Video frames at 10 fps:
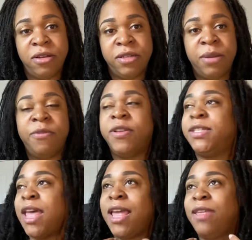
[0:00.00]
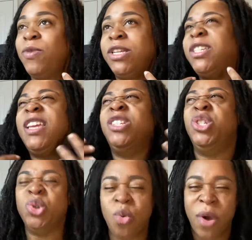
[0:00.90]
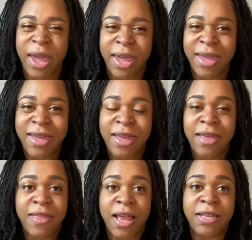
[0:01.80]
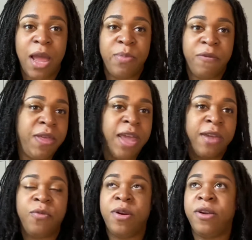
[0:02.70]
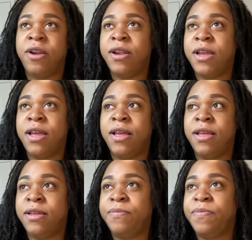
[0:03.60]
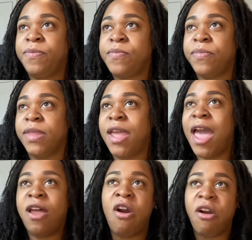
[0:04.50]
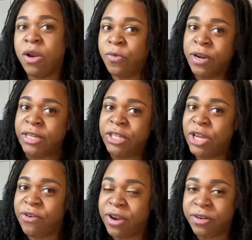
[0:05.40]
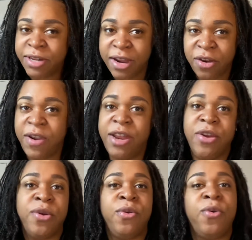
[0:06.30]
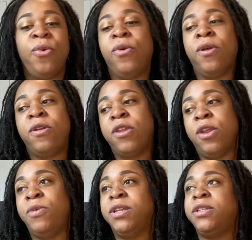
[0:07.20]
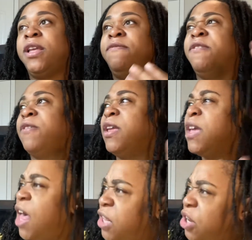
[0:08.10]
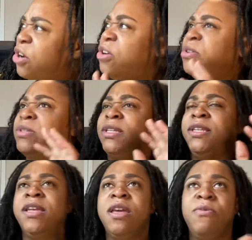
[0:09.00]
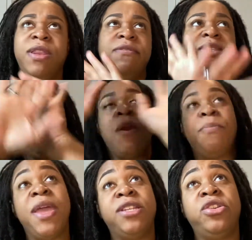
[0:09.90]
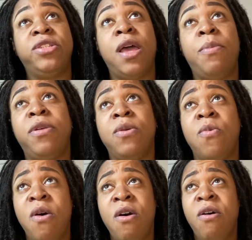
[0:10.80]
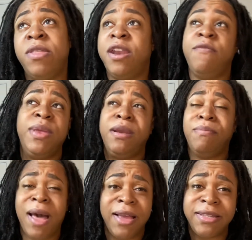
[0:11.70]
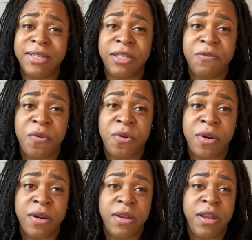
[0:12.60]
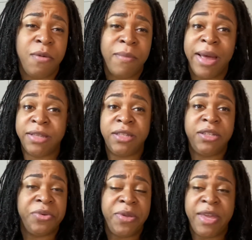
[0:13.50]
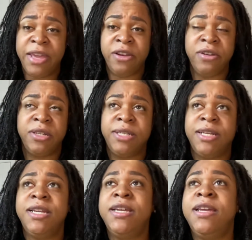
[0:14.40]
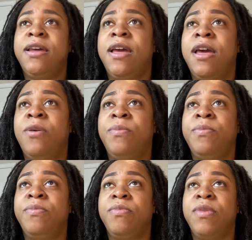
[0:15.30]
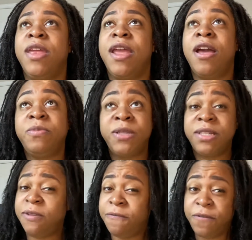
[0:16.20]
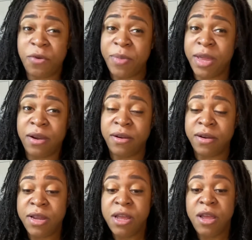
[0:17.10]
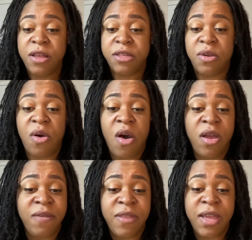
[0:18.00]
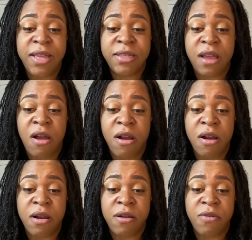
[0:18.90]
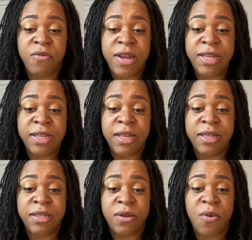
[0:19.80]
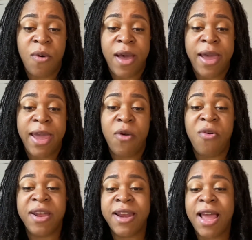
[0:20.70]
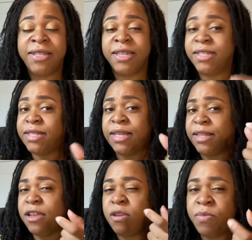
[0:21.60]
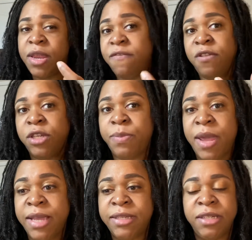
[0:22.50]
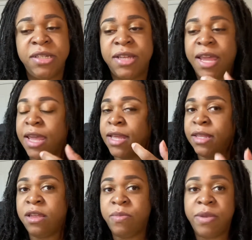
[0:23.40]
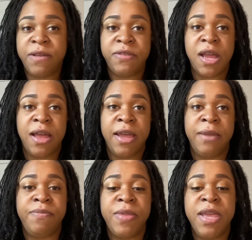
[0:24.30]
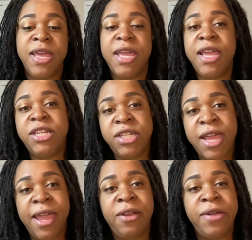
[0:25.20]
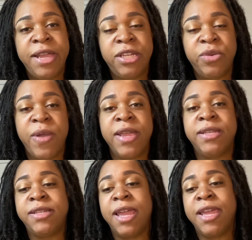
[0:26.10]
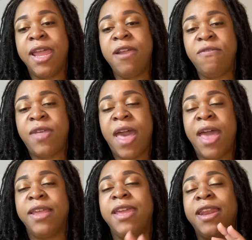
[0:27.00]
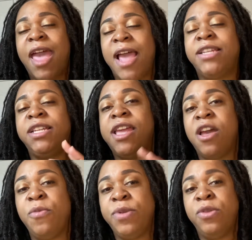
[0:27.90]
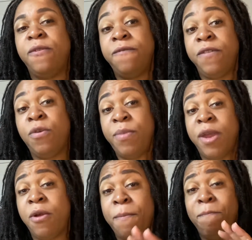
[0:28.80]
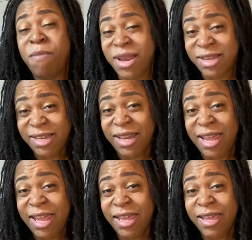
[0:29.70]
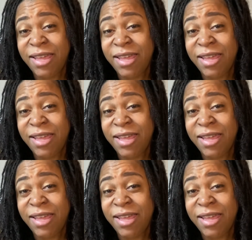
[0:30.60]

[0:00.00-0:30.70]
Some of us that we just enjoy that type of thing. If we're at heart, we're an interior decorator, or we just love different colors, and we love seeing our pictures up on the wall that have been in boxes for months to years. It helps us to feel better. So all of these are reasons why organizing just a little bit of your space and just taking a little bit of time each day or each week to take care of that can actually help you to feel better mentally.